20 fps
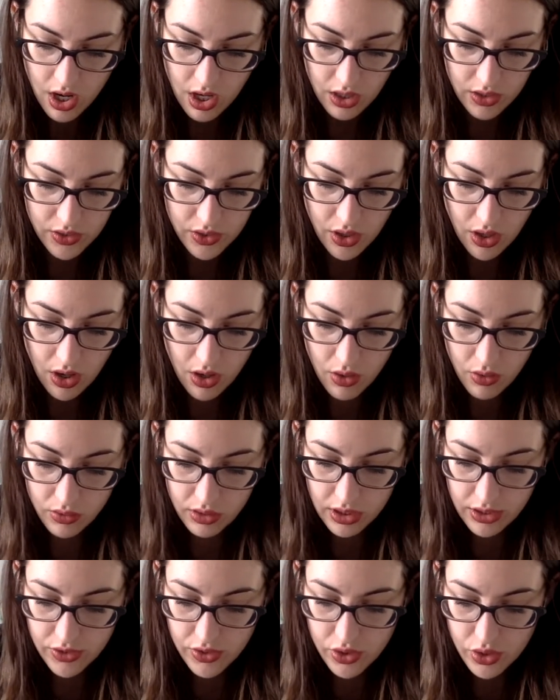So
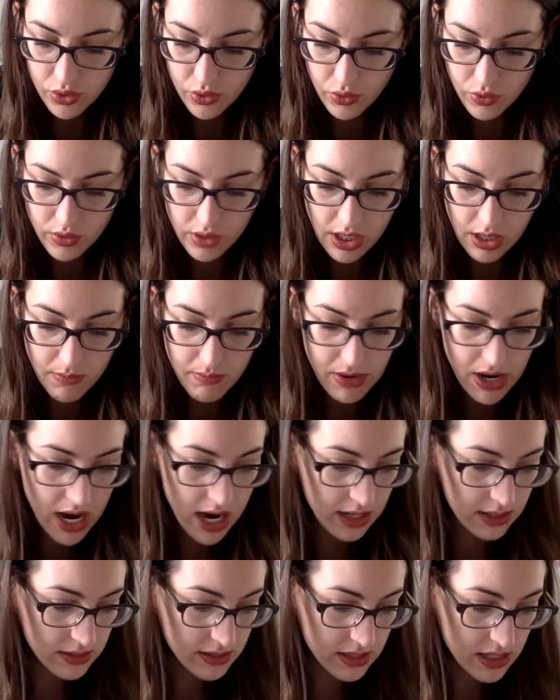let's do green
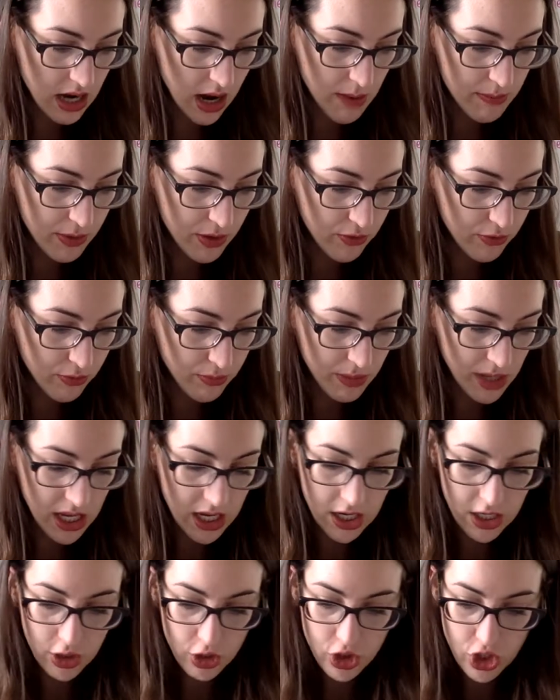box, top of
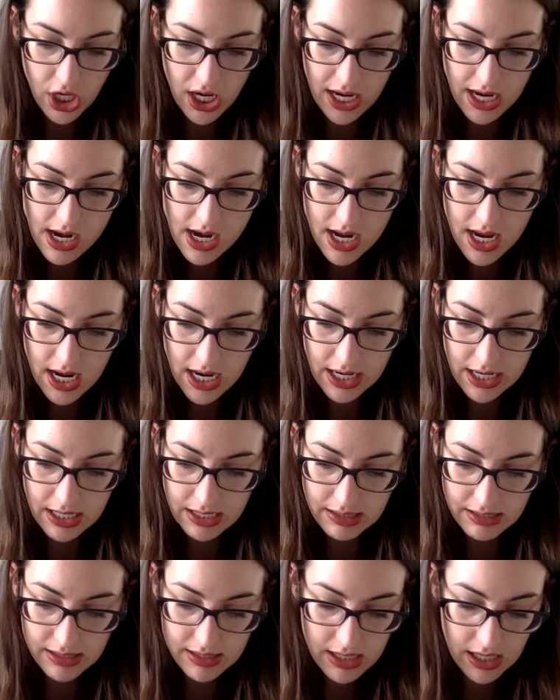page
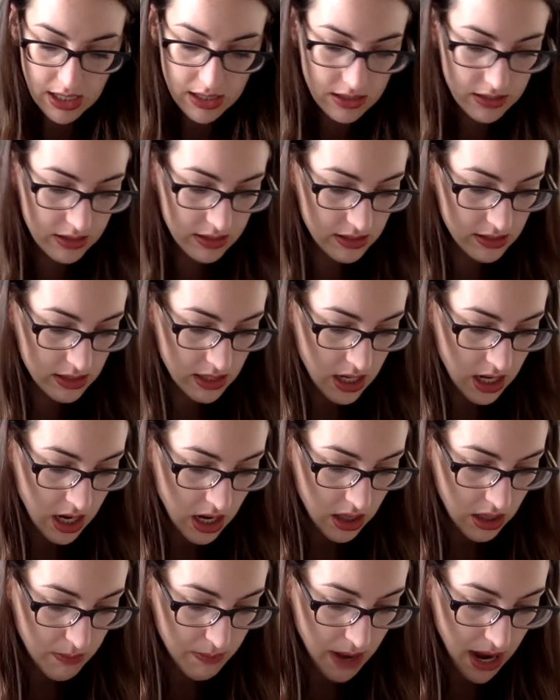886.
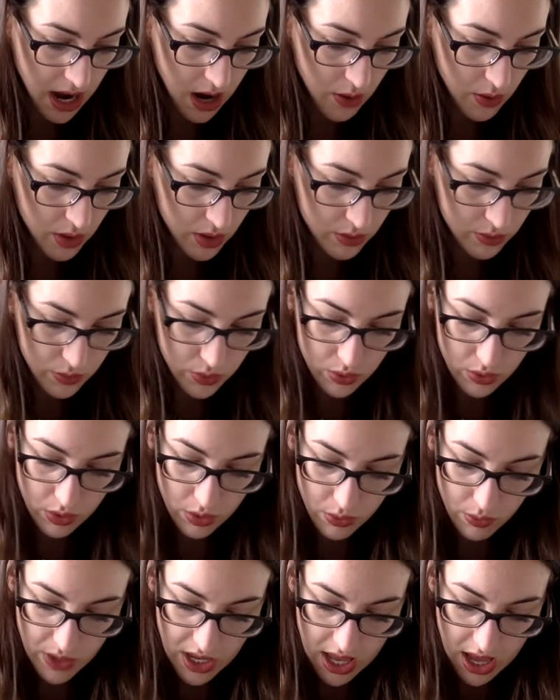The power
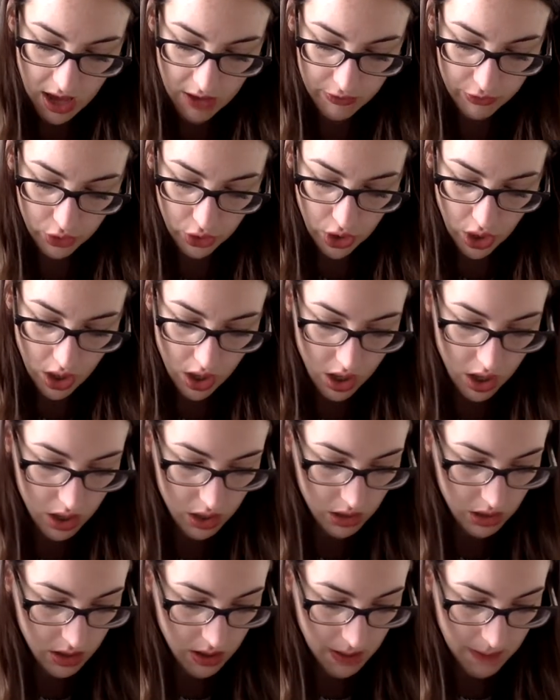rule, we have
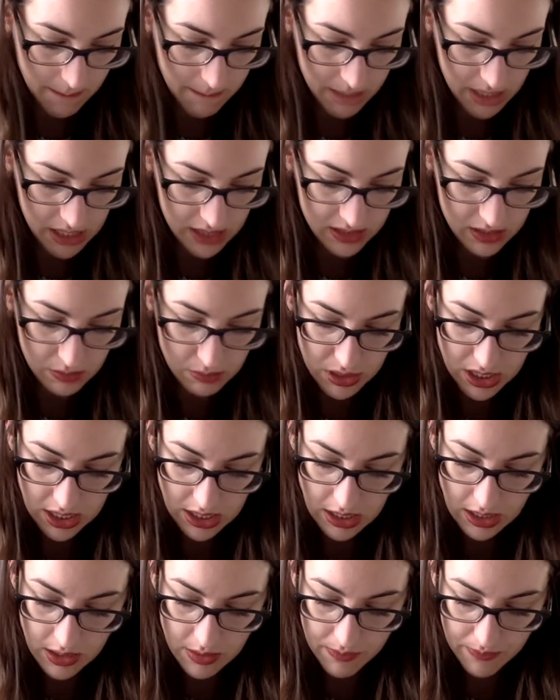log base
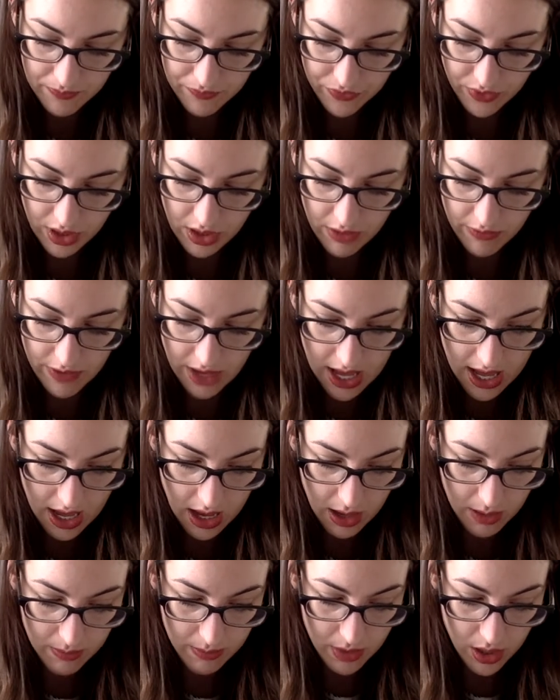b of
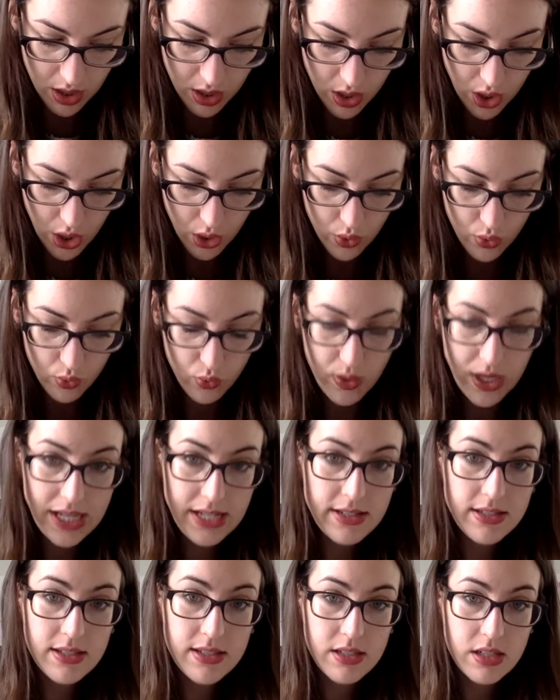m
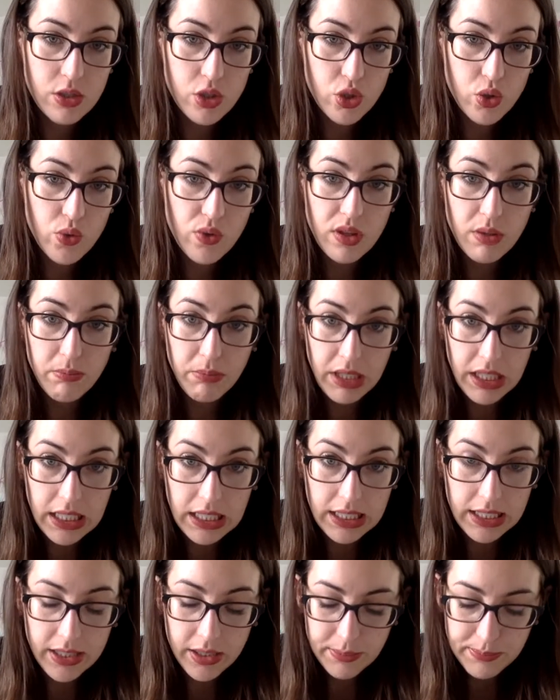raised to the
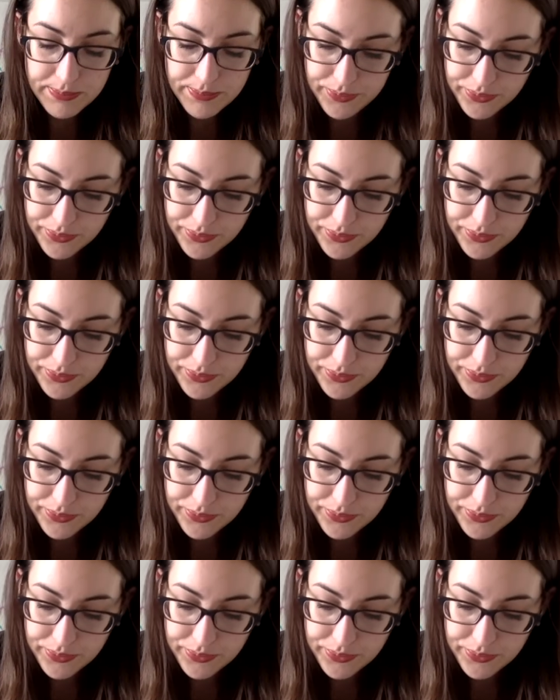p.